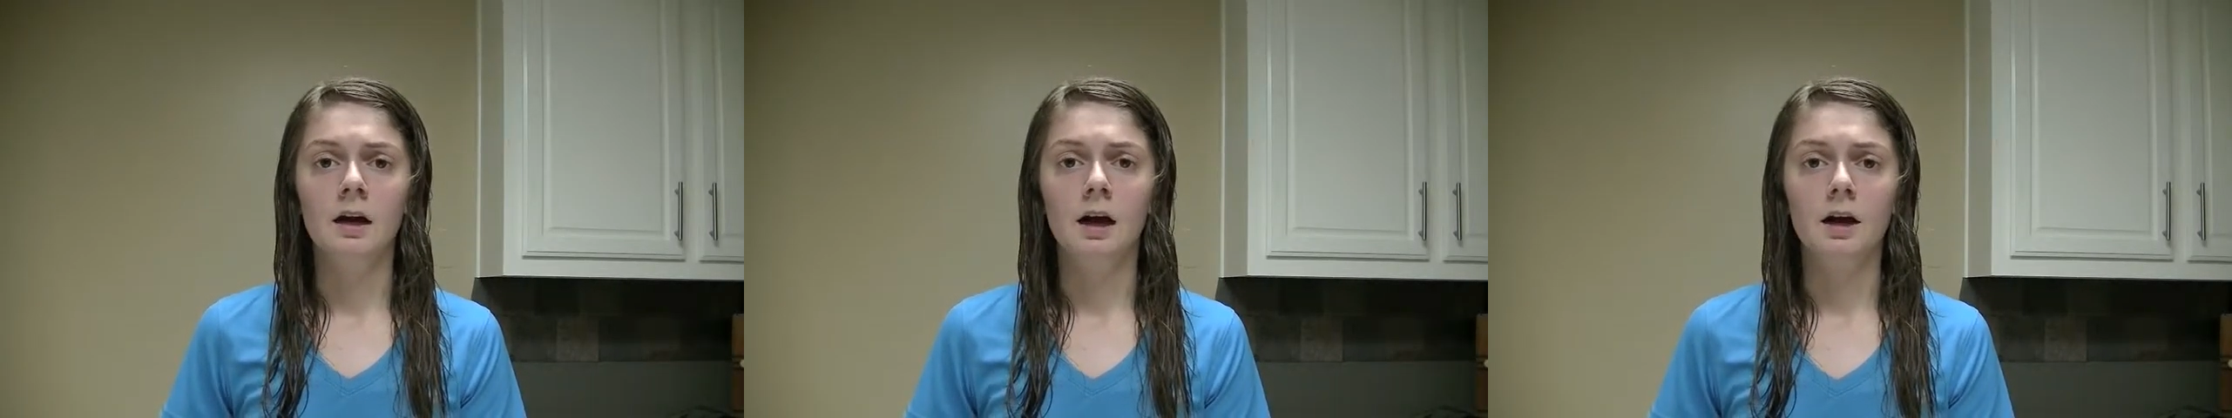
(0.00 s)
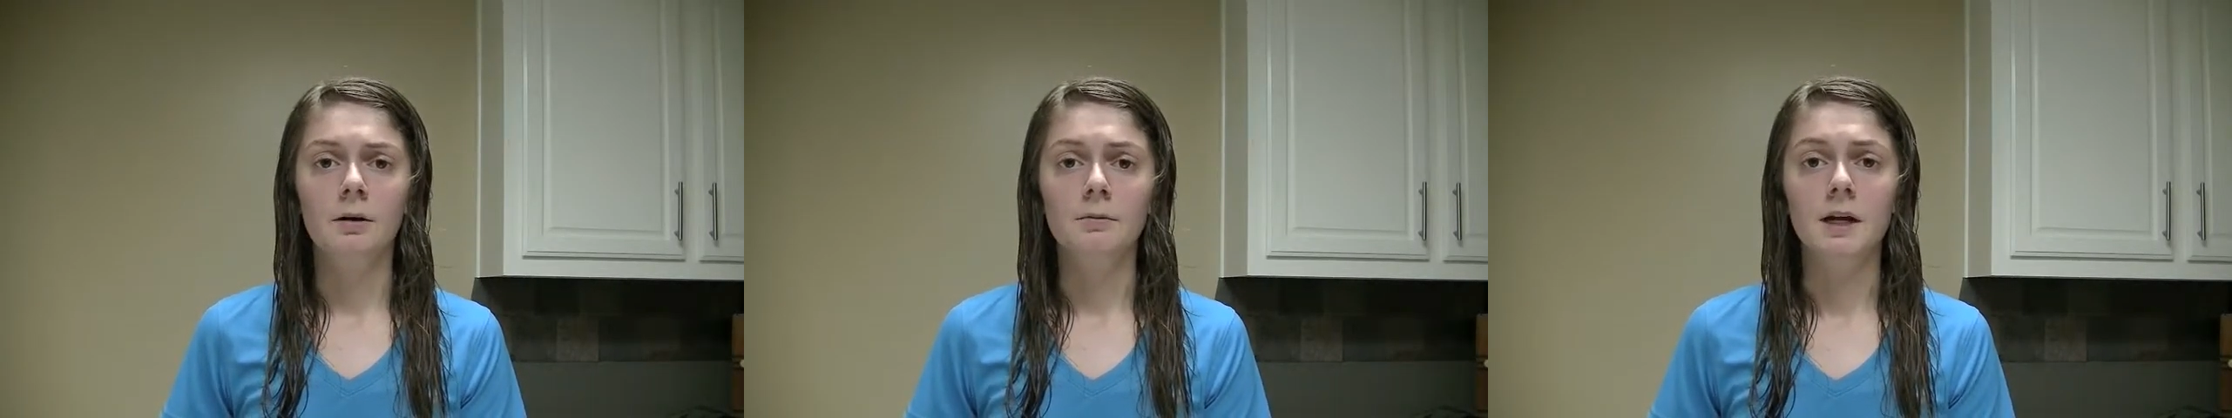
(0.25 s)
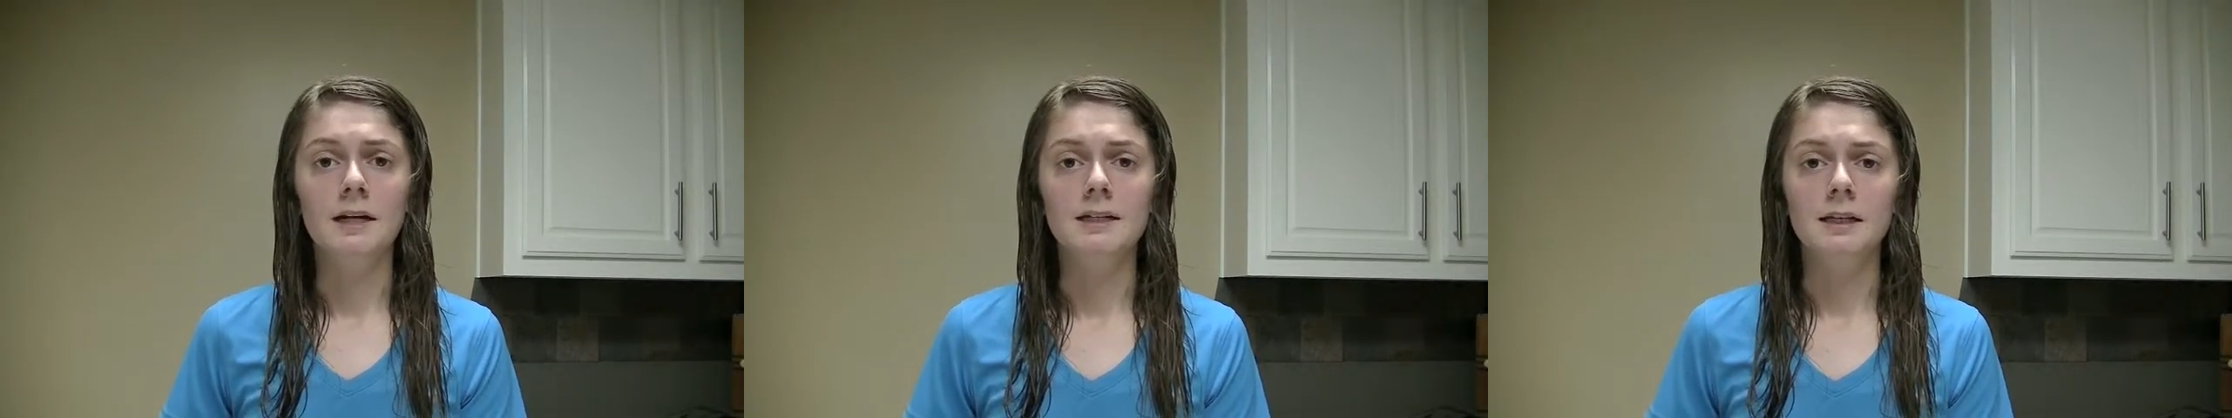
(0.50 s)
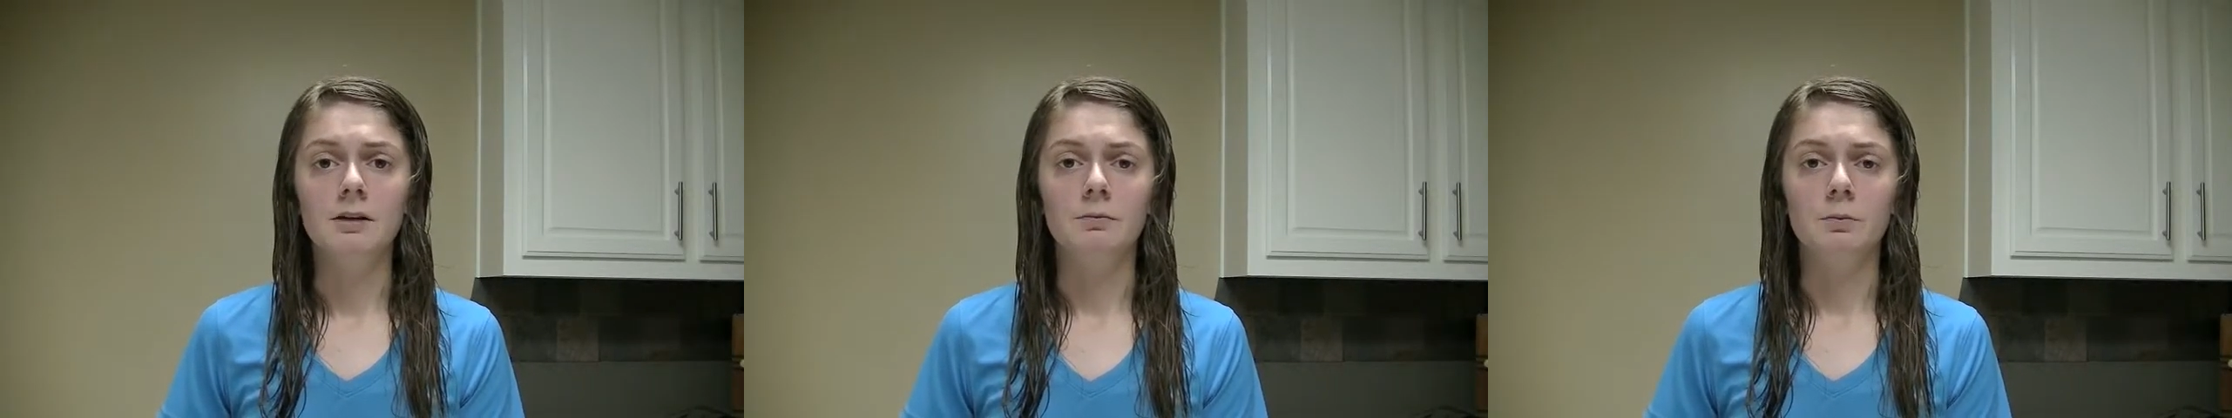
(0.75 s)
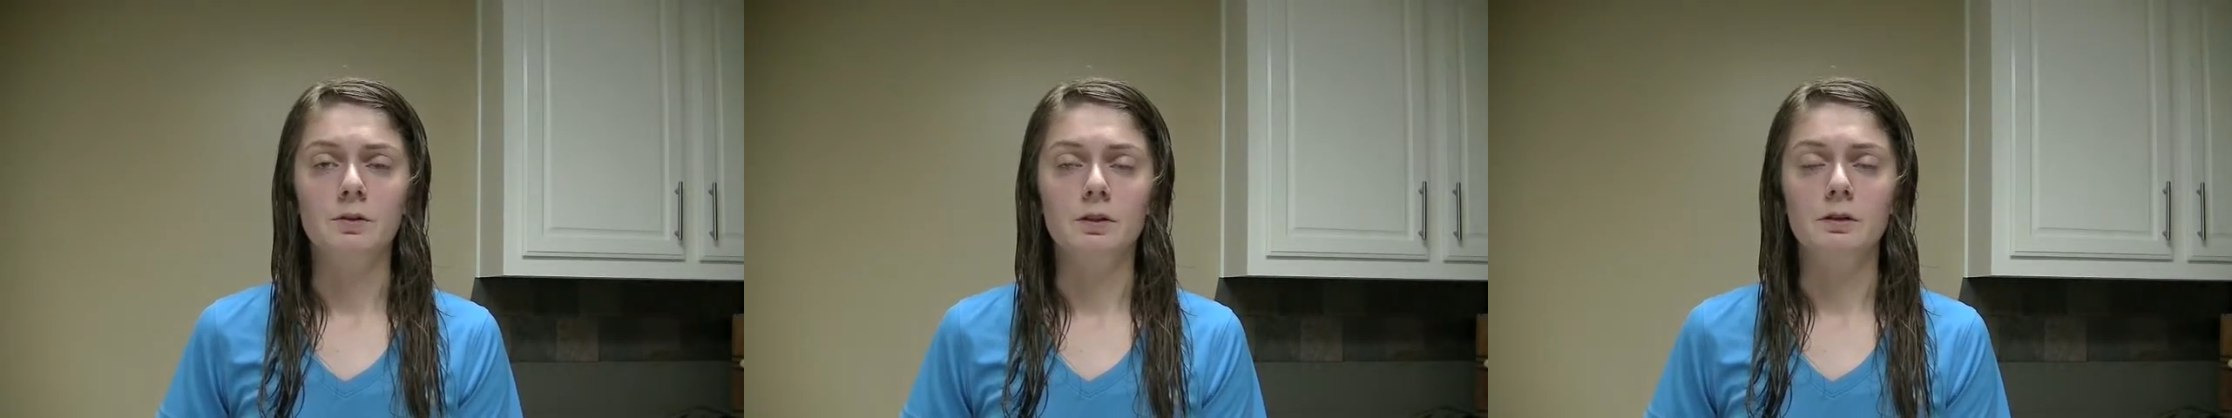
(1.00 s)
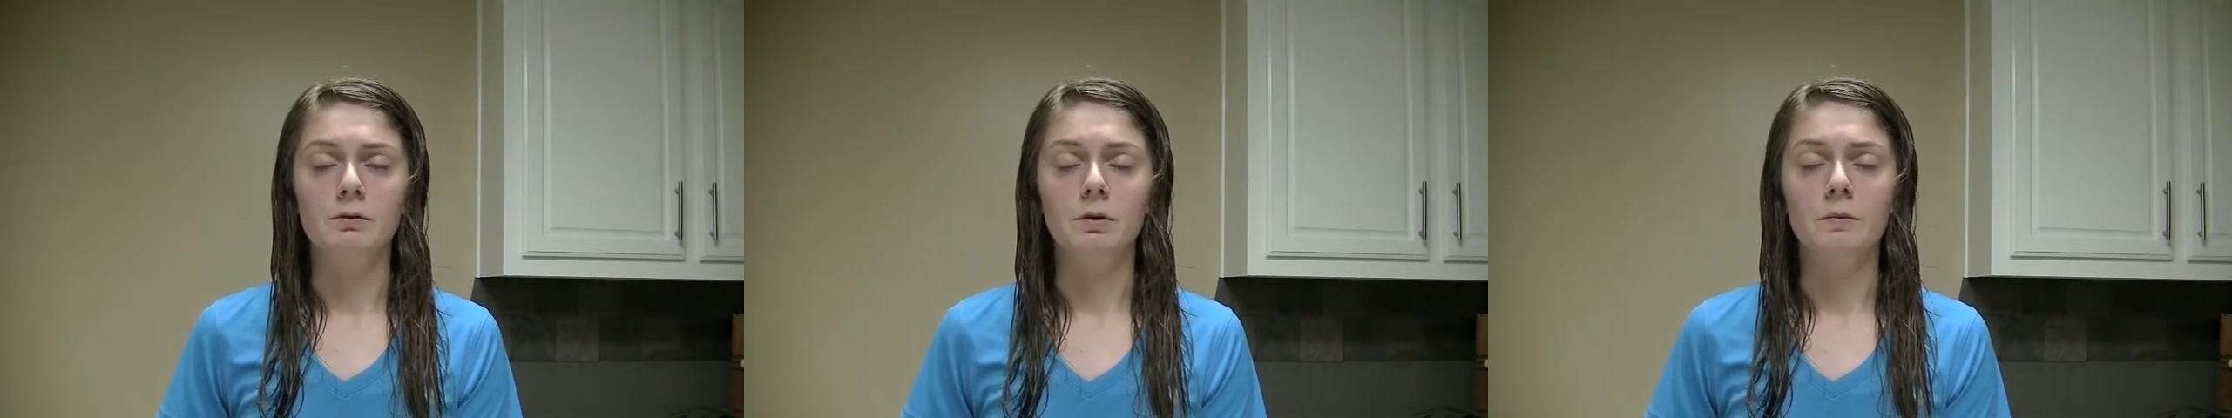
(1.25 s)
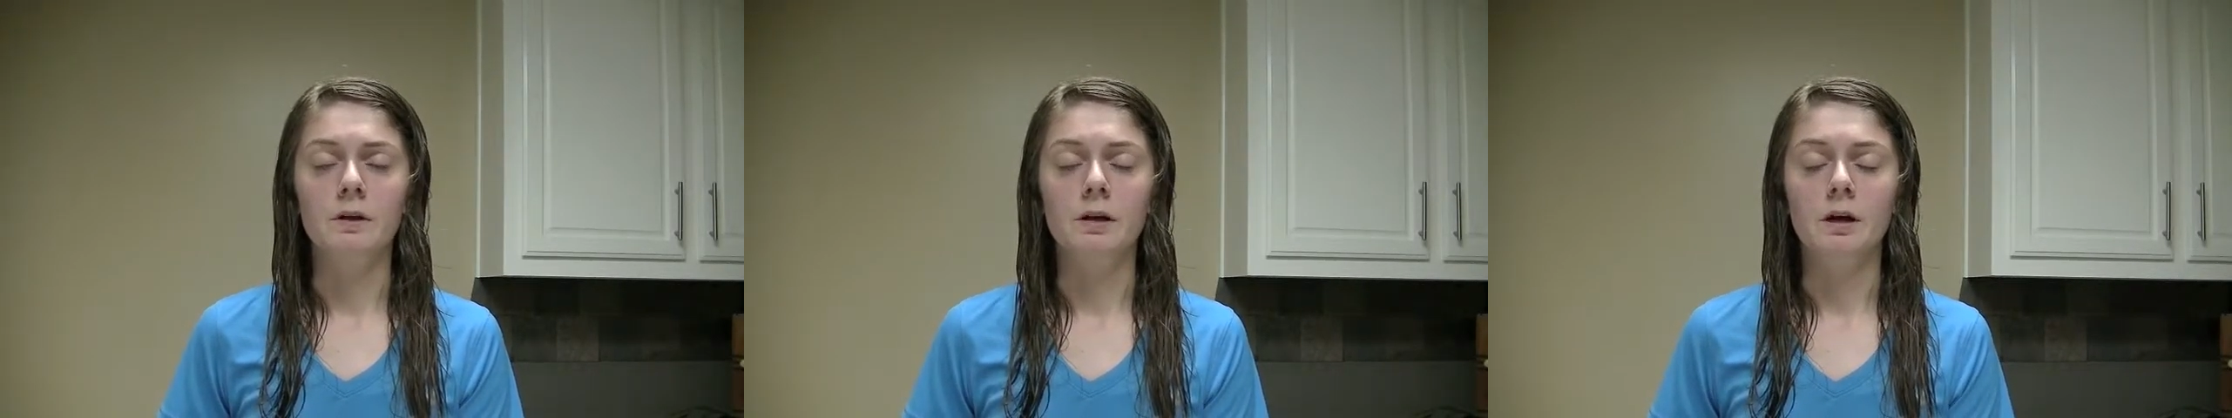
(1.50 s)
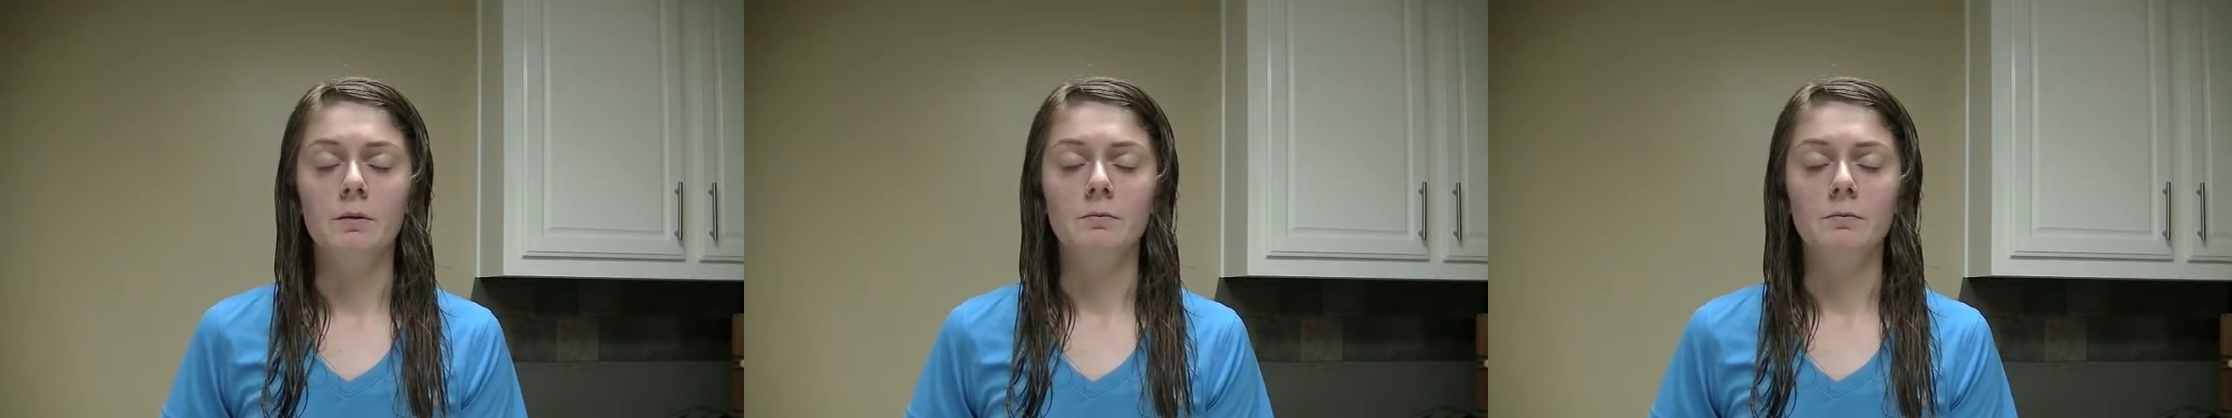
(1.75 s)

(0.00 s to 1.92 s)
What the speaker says: 98% of women